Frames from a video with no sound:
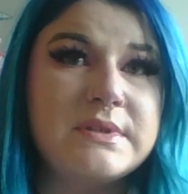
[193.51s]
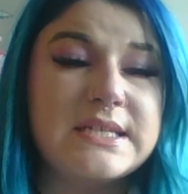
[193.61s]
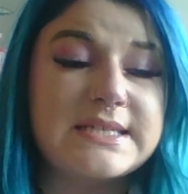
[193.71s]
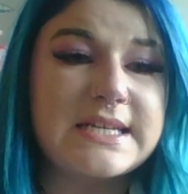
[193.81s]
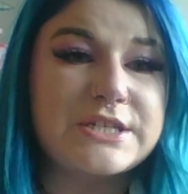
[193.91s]

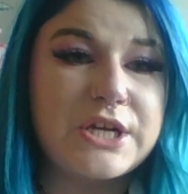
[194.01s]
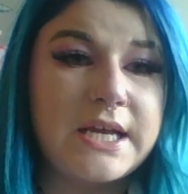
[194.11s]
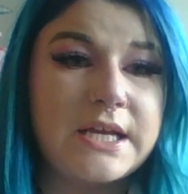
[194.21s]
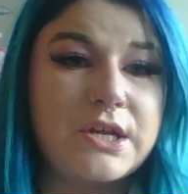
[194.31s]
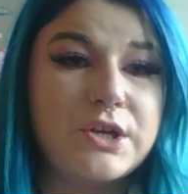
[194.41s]

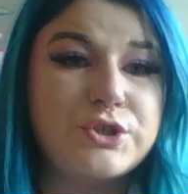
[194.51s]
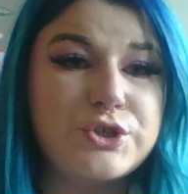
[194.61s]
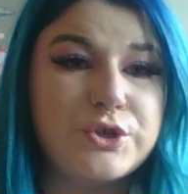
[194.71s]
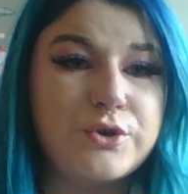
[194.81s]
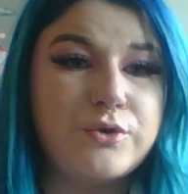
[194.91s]
decision
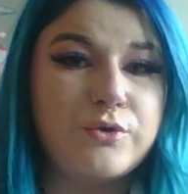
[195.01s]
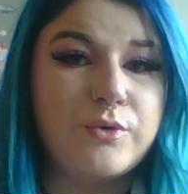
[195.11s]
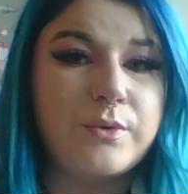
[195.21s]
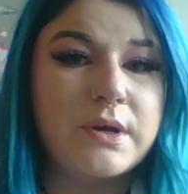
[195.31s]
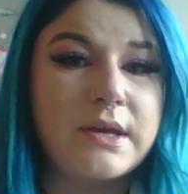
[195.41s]

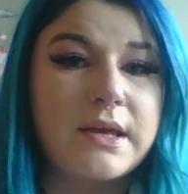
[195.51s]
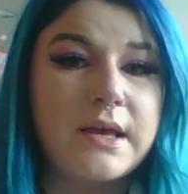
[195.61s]
to